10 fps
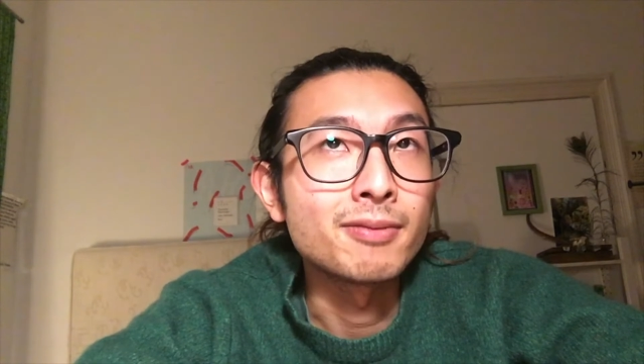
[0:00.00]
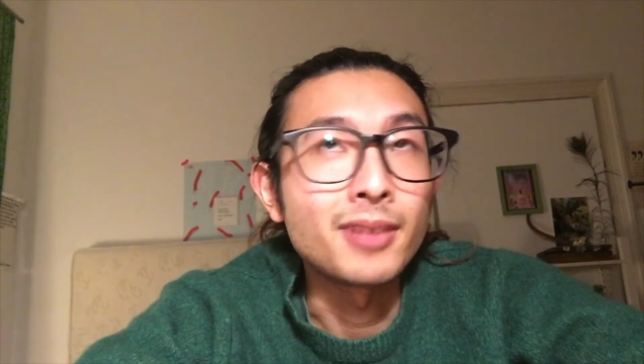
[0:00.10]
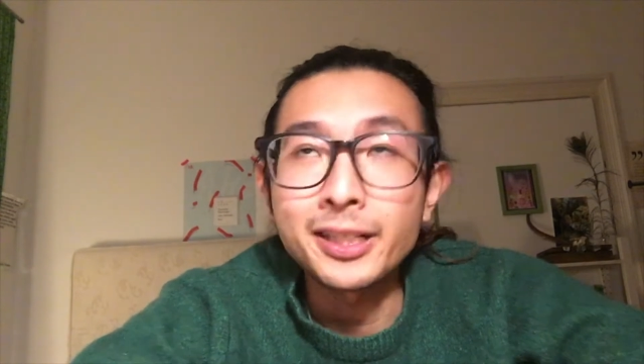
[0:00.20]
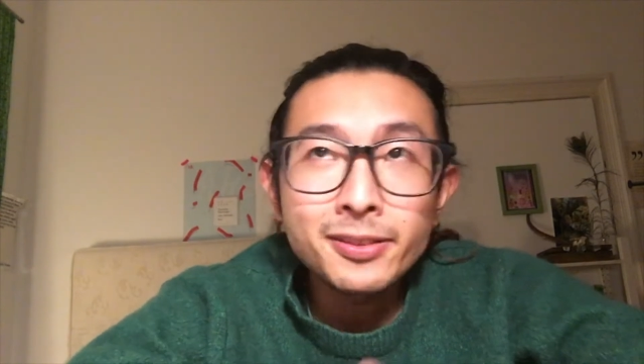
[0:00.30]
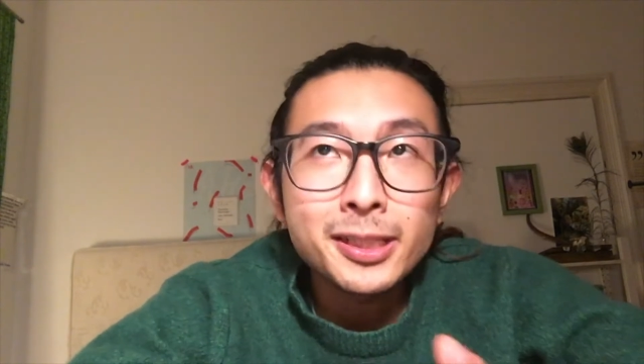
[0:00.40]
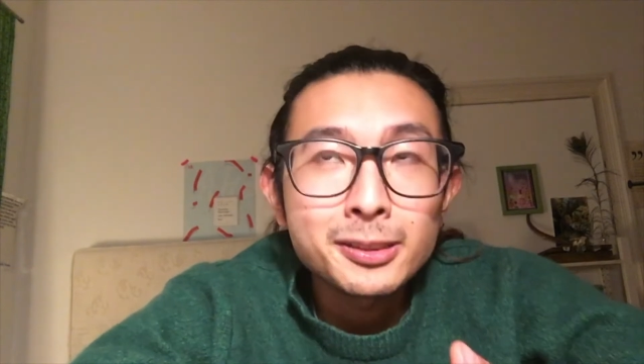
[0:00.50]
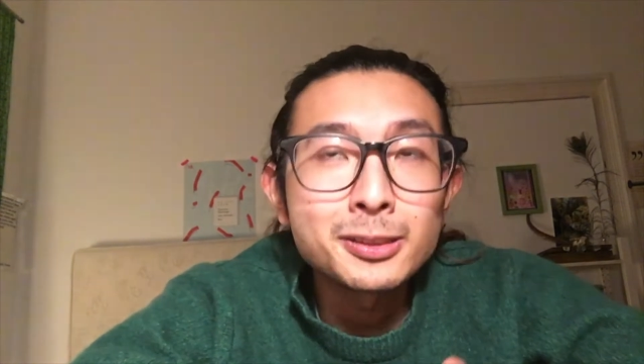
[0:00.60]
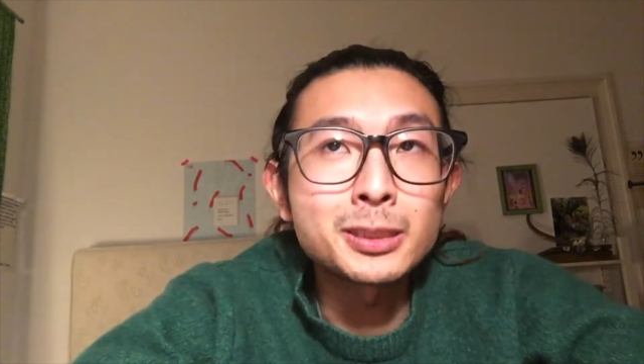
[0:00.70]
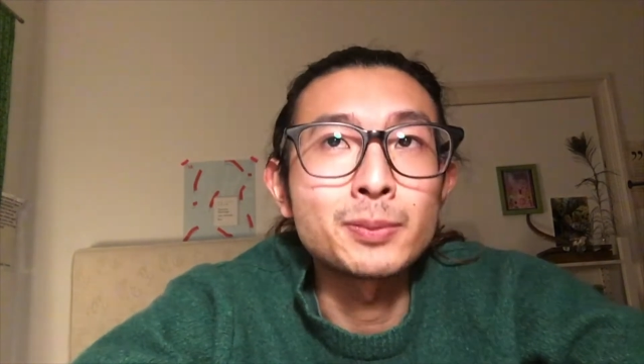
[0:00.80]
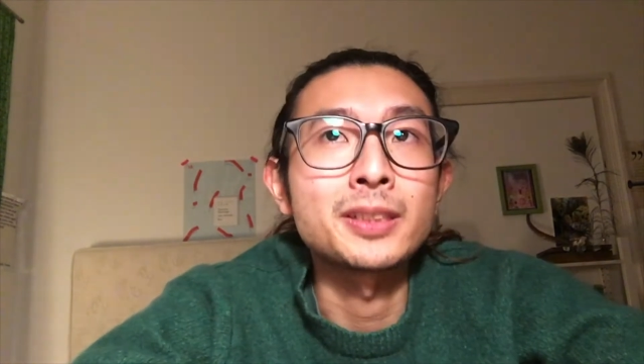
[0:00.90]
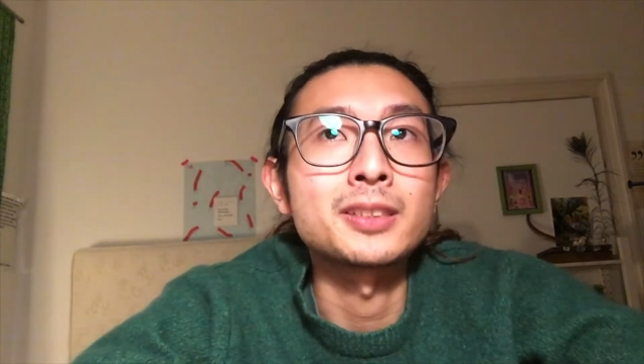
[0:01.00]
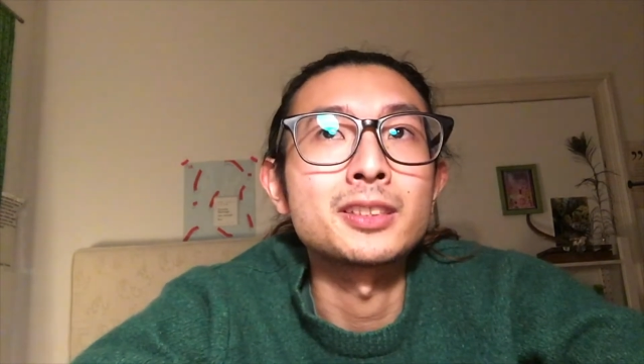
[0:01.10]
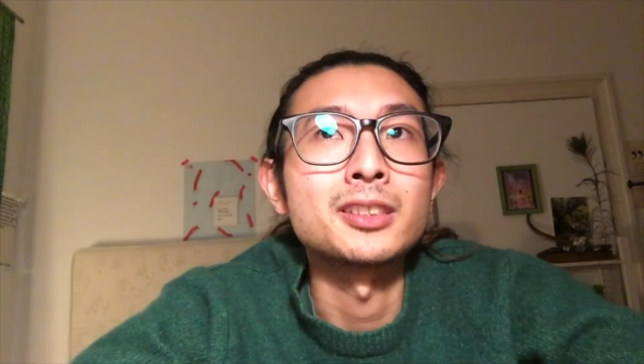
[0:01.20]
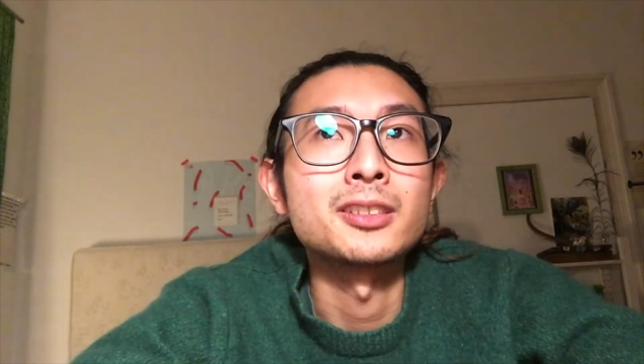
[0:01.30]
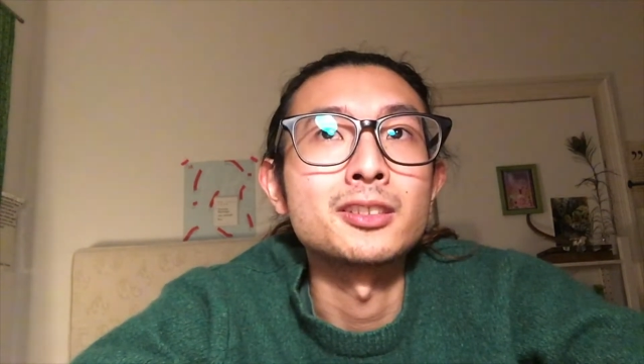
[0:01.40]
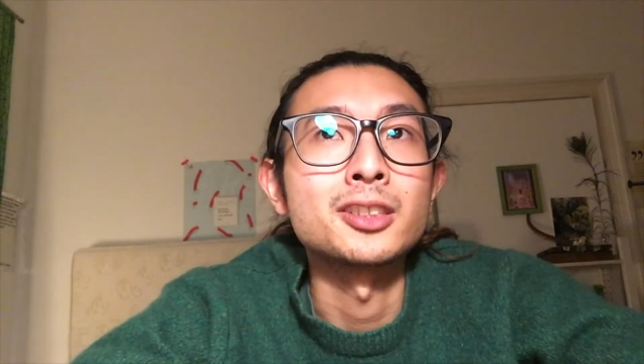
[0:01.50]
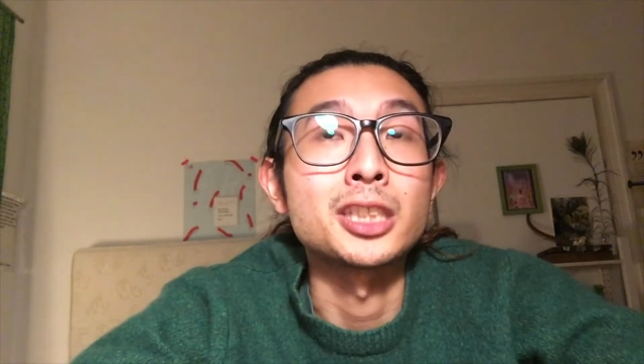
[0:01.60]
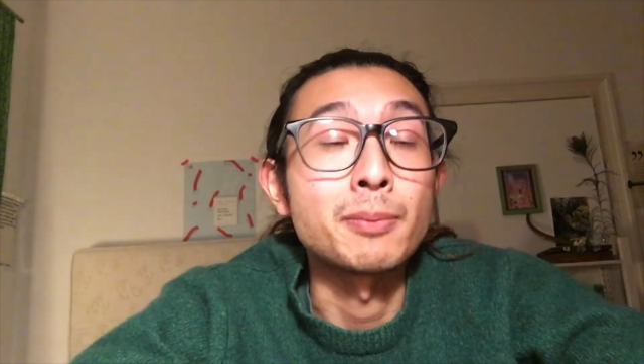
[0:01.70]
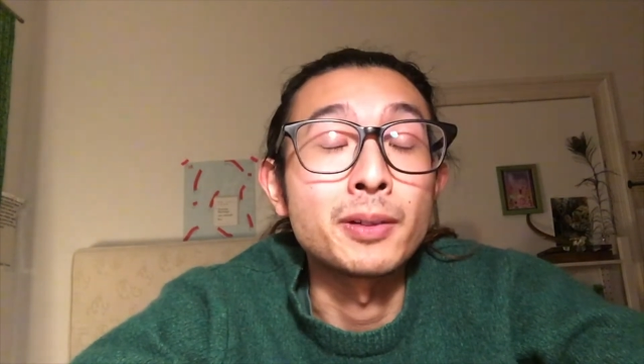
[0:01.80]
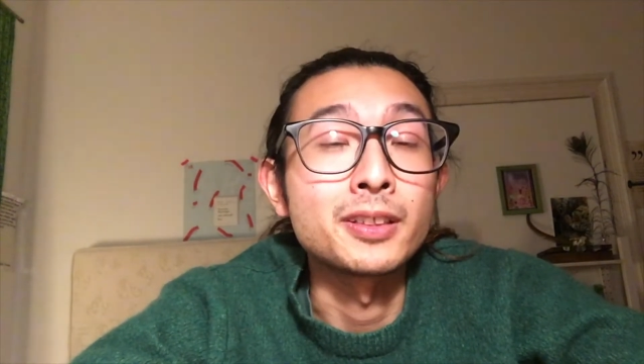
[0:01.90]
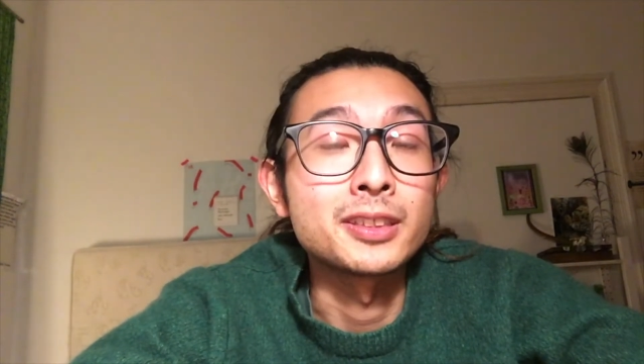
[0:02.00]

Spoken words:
I don't like to speak German.